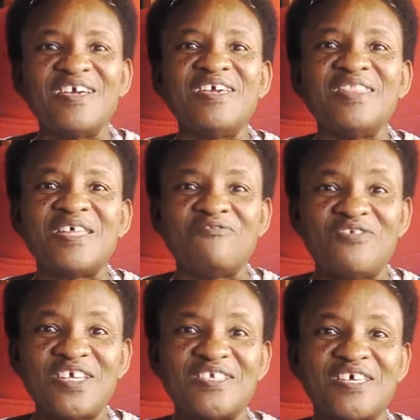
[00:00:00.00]
In the
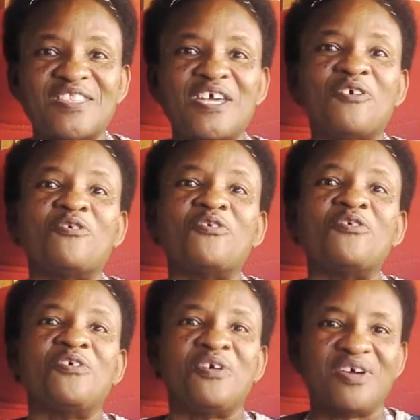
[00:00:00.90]
village that I
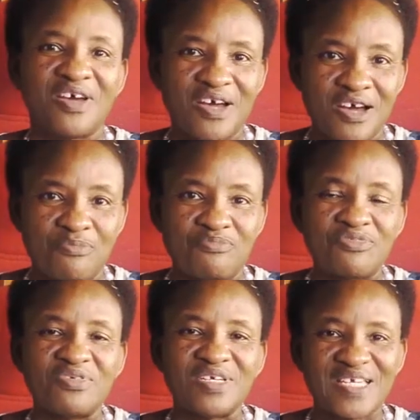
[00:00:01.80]
grew up
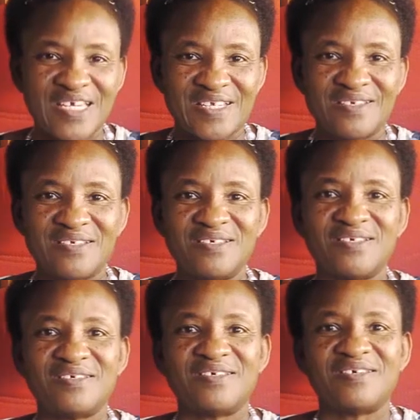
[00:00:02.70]
in,
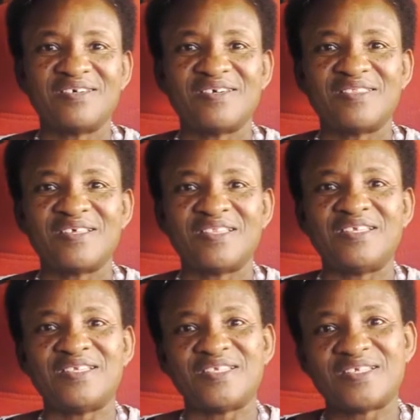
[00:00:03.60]
that
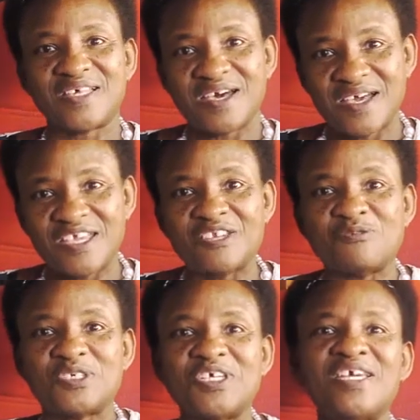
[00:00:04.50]
is in
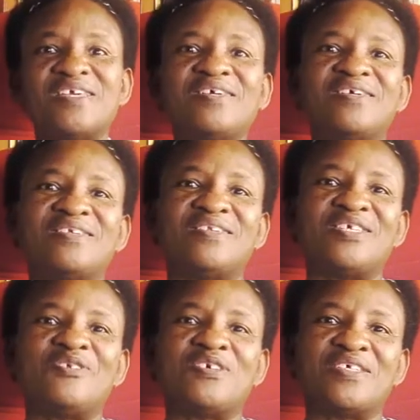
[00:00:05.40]
Bushenyi
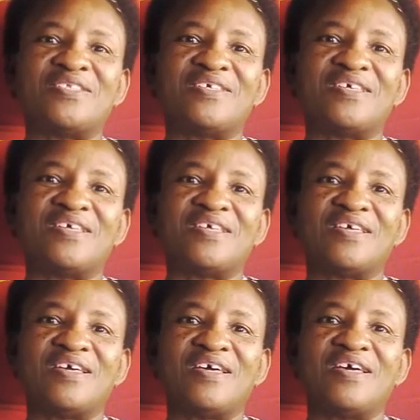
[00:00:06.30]
district,
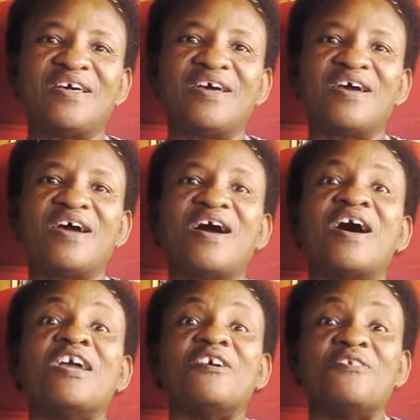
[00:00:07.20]

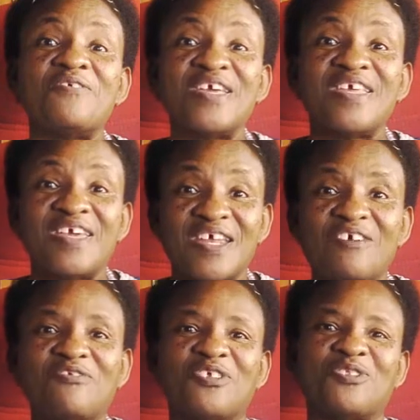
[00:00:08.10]
I really
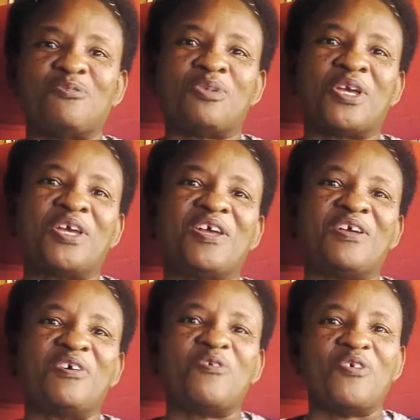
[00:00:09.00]
loved to play
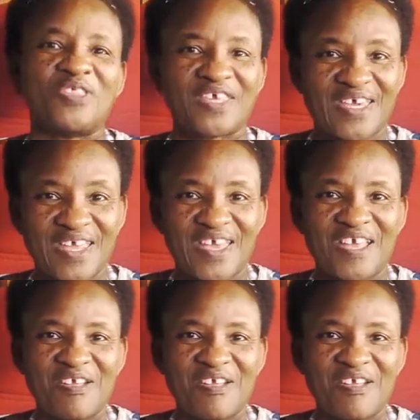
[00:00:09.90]
with clay.